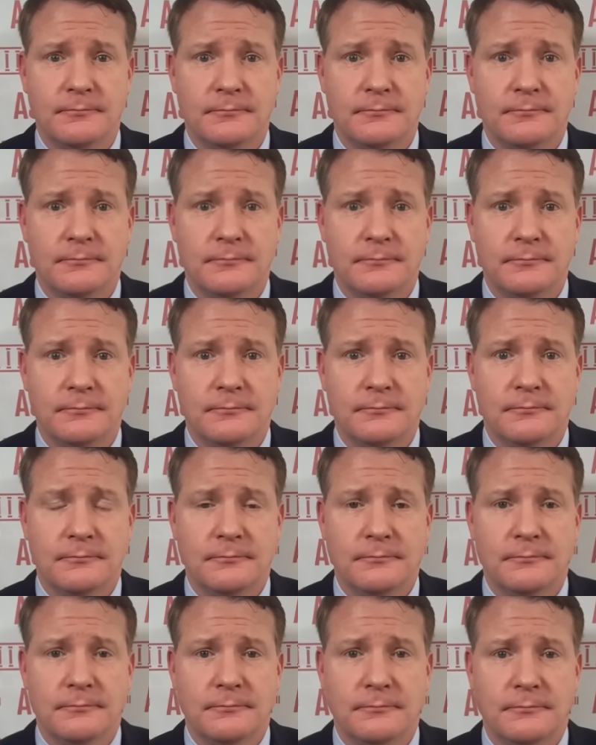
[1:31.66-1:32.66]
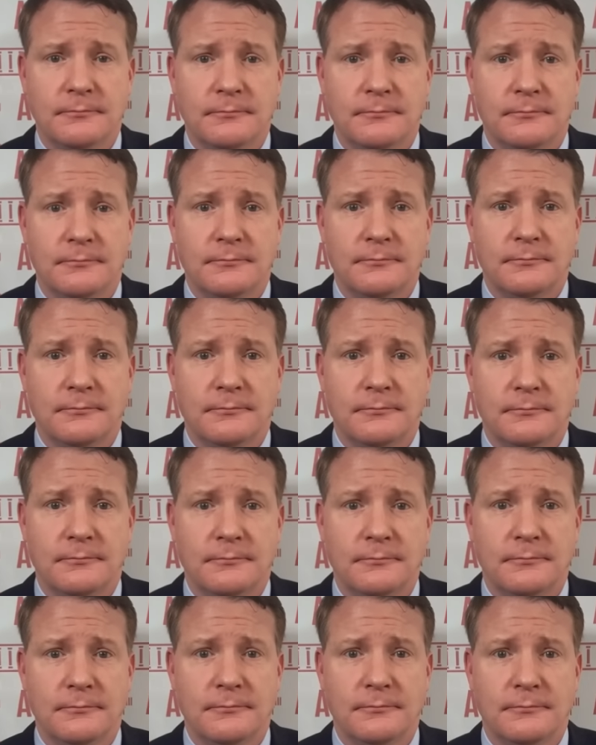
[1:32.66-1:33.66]

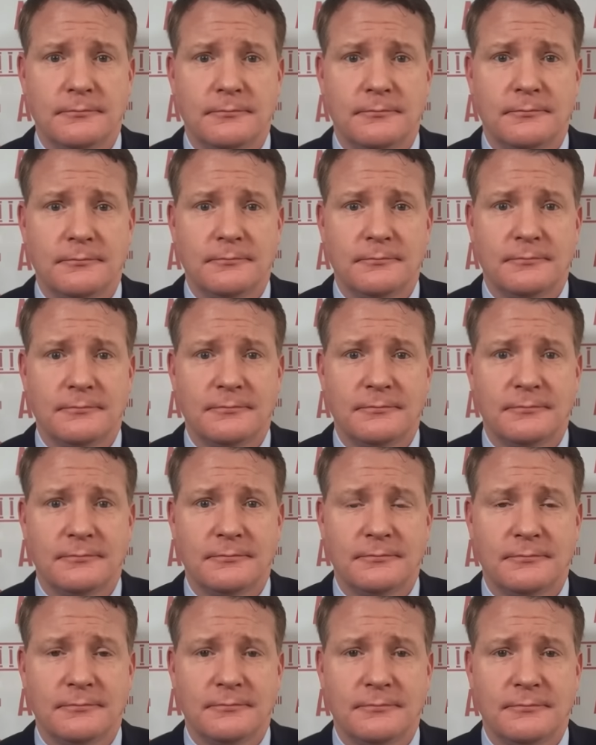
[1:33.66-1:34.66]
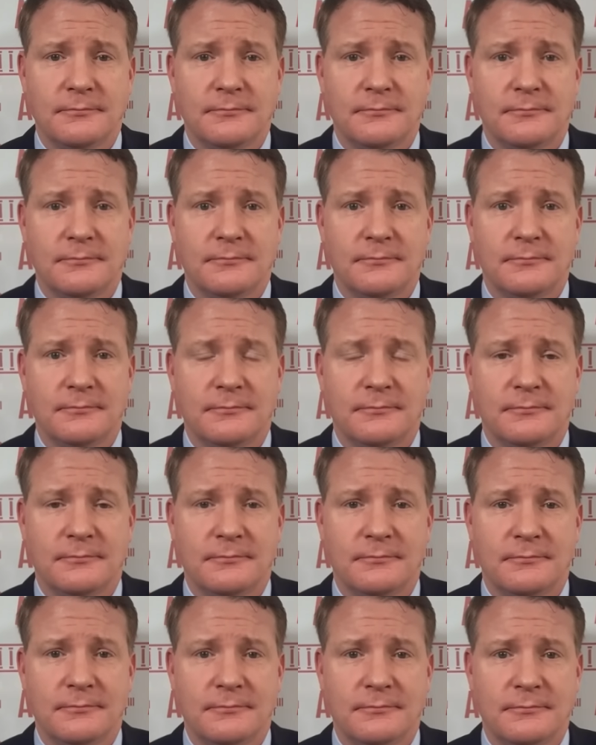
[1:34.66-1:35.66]

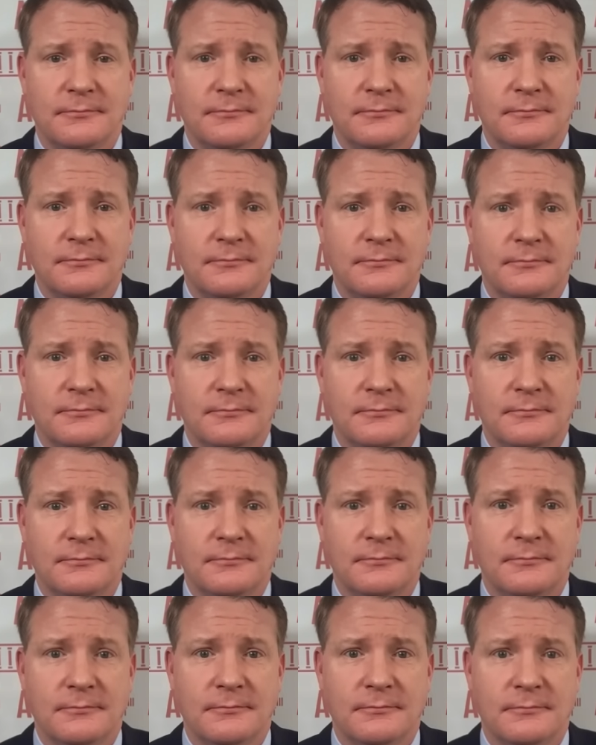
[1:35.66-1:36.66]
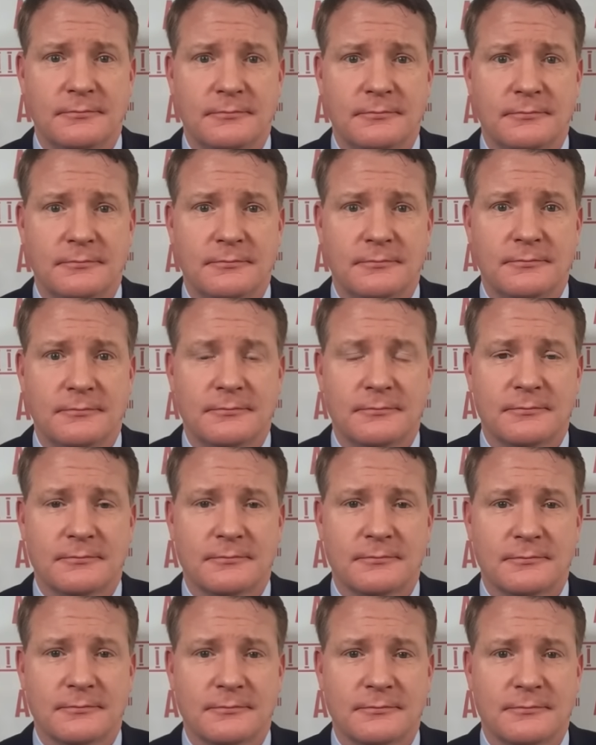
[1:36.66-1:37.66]

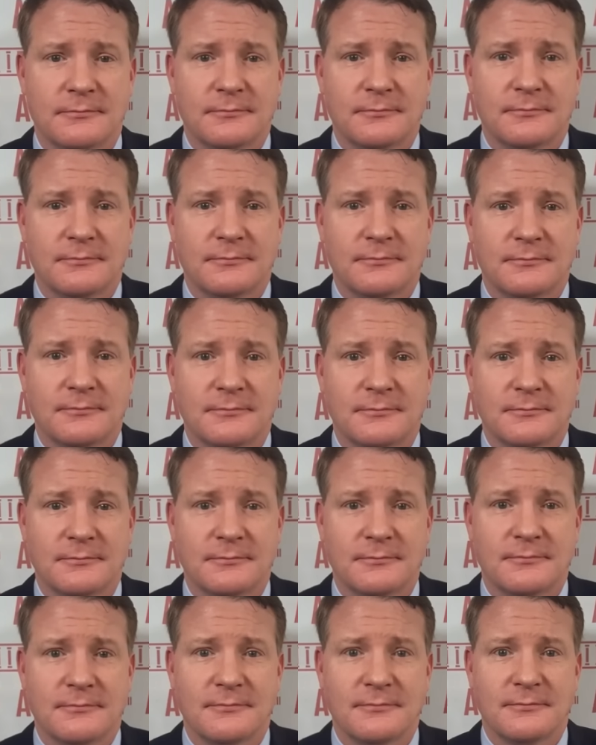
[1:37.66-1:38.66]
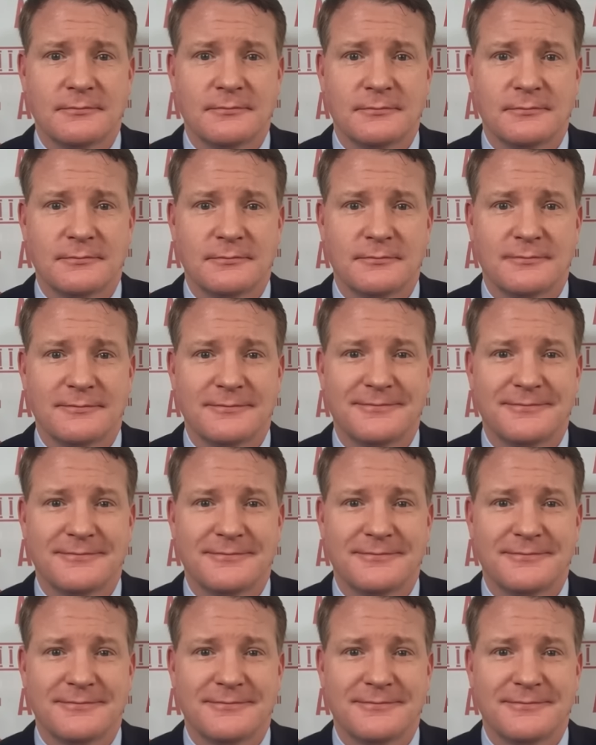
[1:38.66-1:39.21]
(silent)